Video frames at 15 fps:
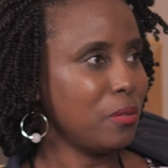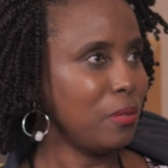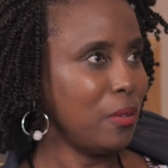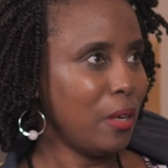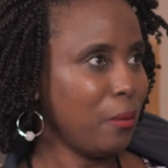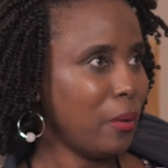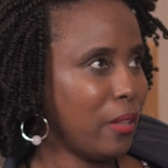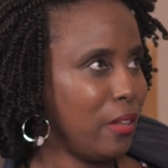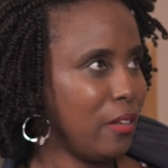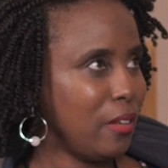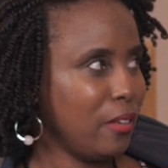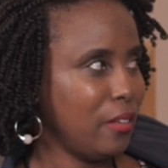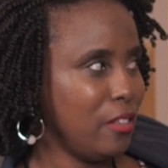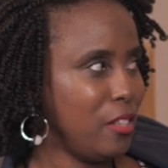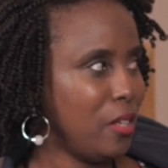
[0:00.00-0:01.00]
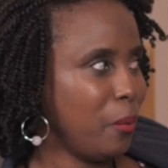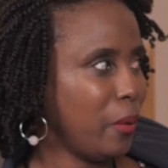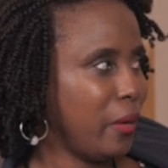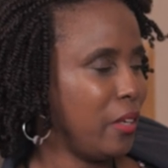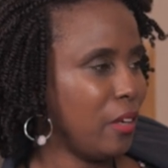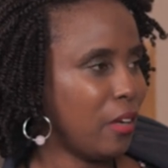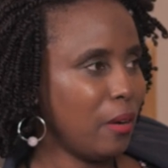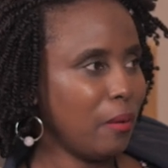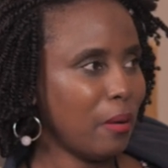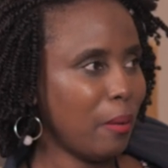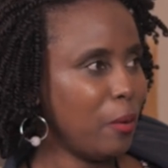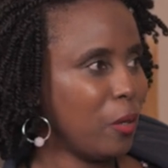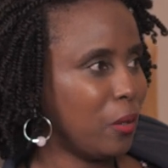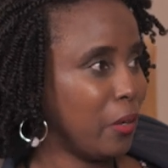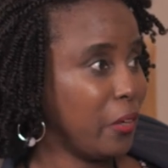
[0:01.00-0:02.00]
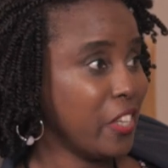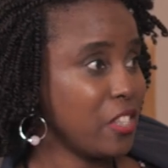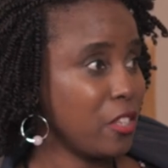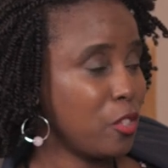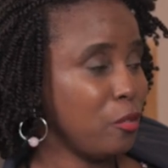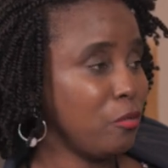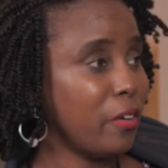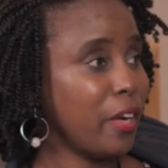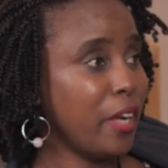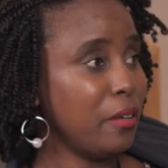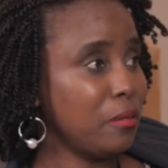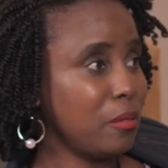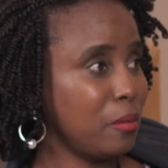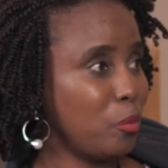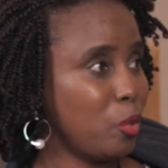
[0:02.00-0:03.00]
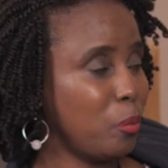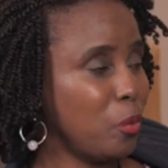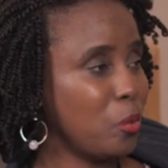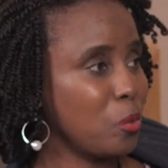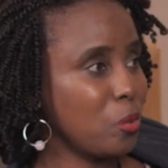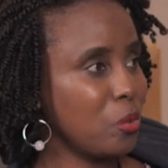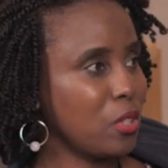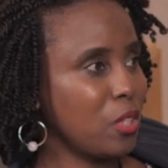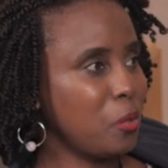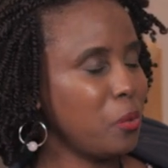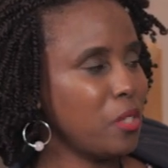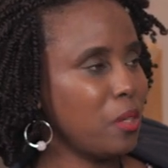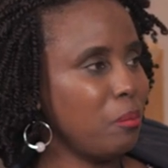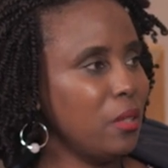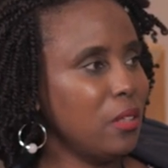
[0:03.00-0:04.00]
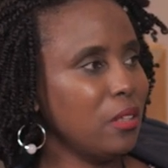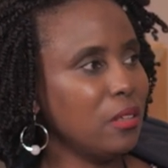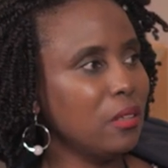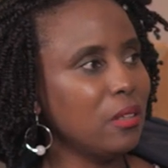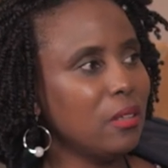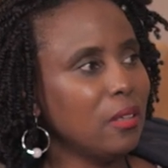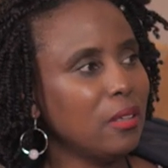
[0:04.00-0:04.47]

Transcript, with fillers: now i think this year we're writing about 165 proposals that we submitted